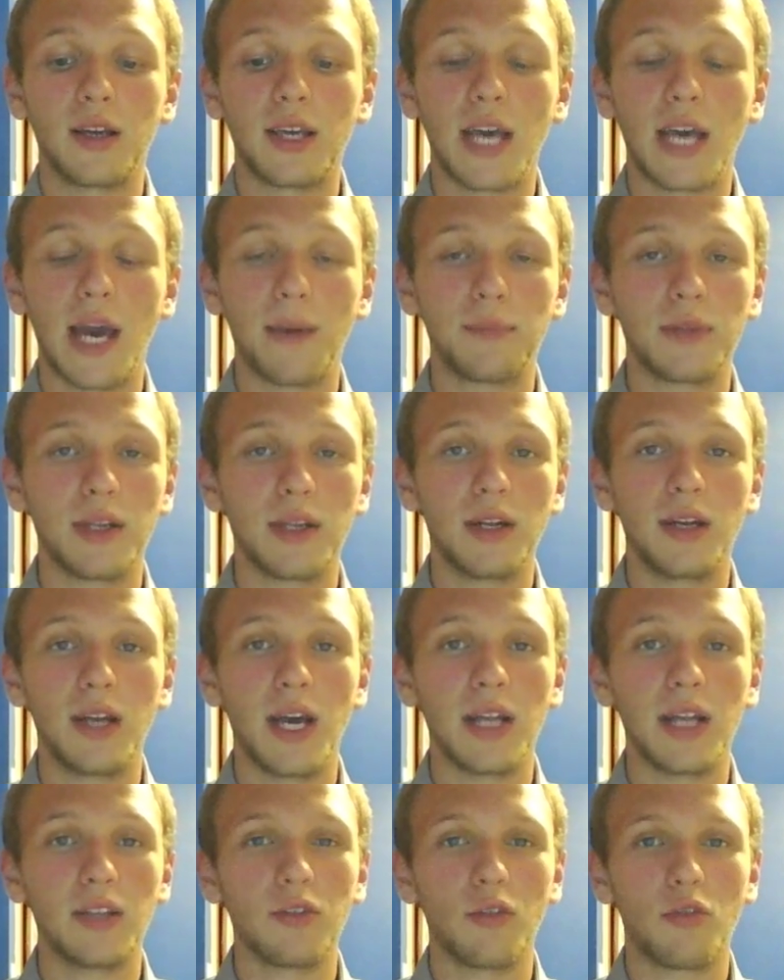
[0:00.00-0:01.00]
Captain
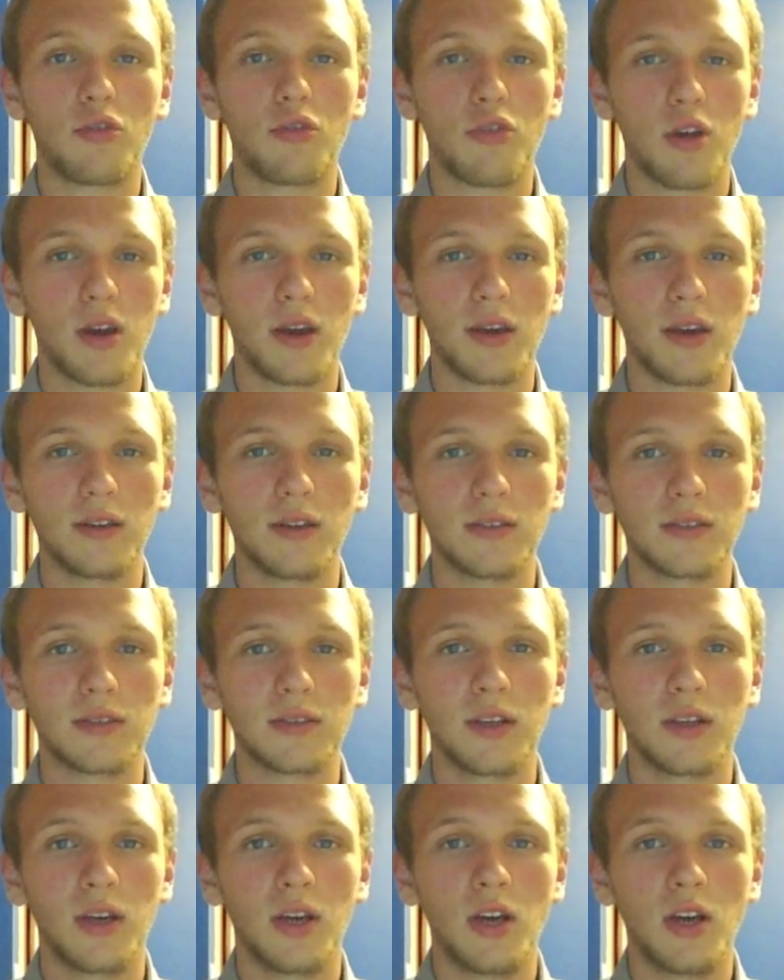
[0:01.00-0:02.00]
Daniel
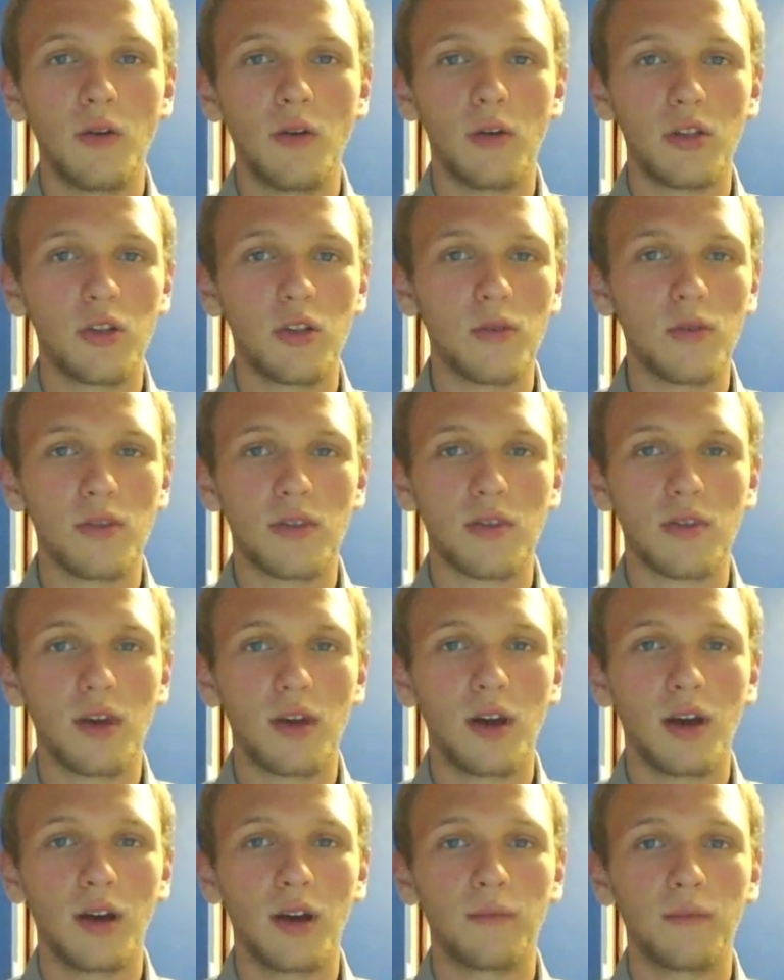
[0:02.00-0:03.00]
Shays, which he was,